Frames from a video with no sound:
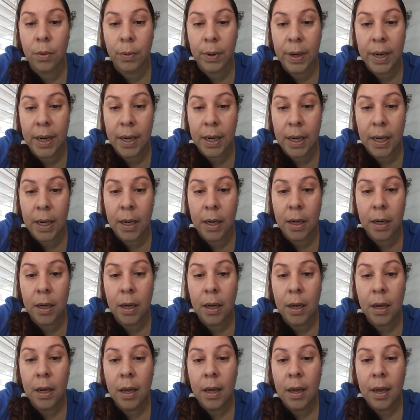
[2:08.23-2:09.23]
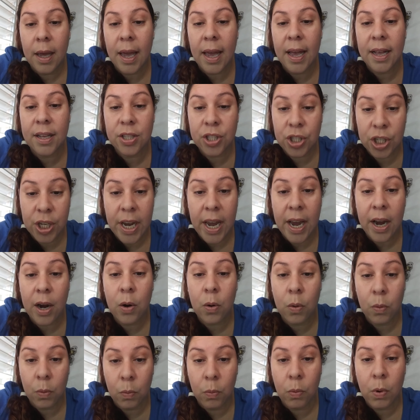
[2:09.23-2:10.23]
reading and check
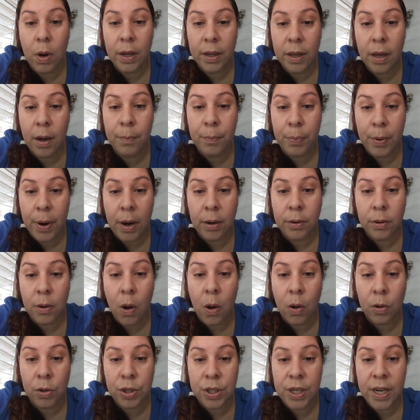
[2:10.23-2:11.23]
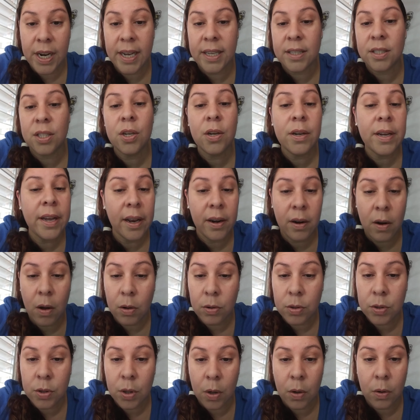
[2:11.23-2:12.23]
what a brown algae is. You can
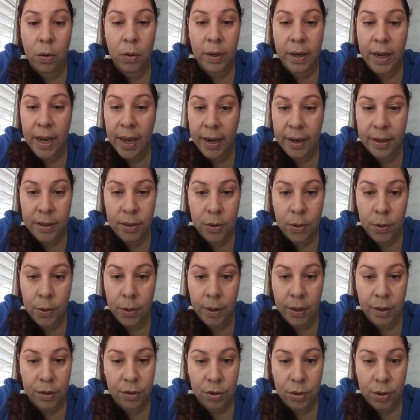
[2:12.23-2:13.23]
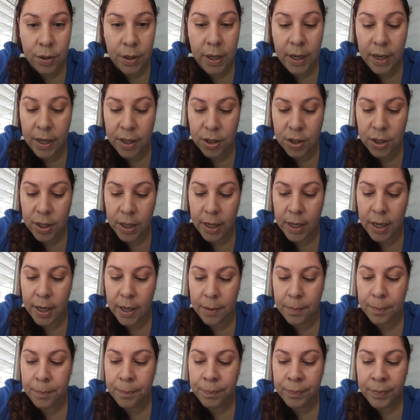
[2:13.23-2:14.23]
also get into the internet and check
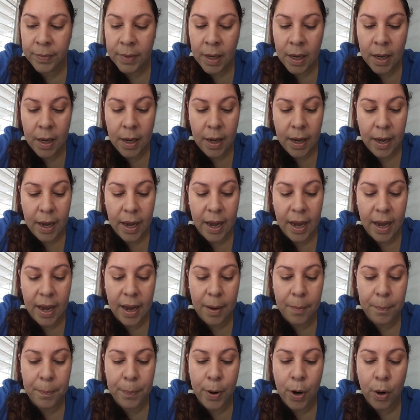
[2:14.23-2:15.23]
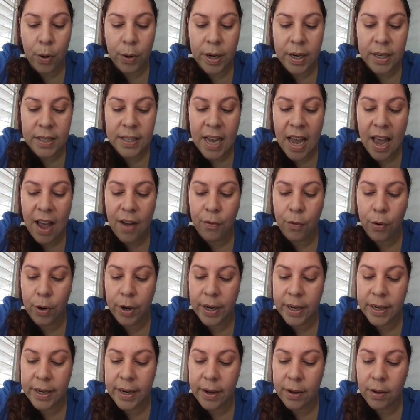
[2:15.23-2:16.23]
in. Protists have
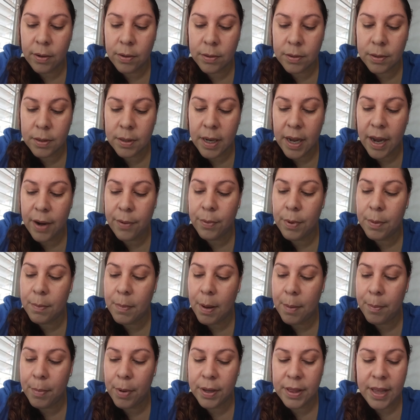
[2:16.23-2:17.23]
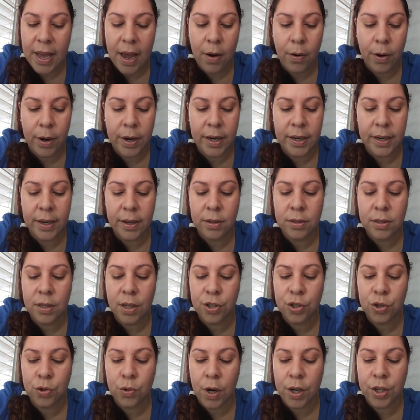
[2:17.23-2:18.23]
organelles, and remember that organelles
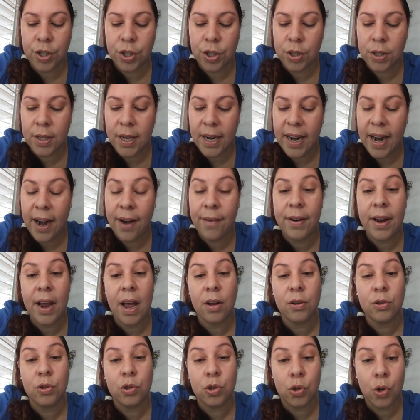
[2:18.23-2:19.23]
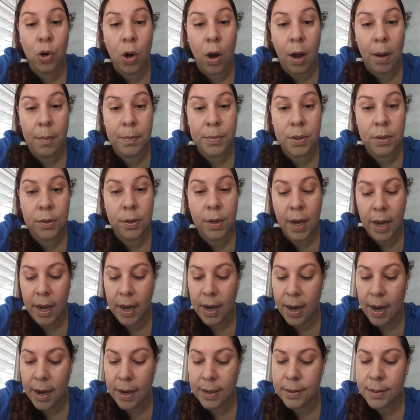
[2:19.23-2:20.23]
are structures that carry out jobs,
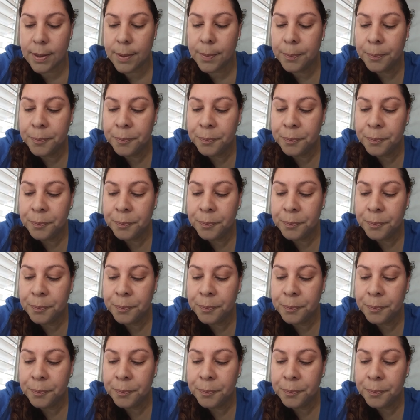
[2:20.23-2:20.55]
okay, guys,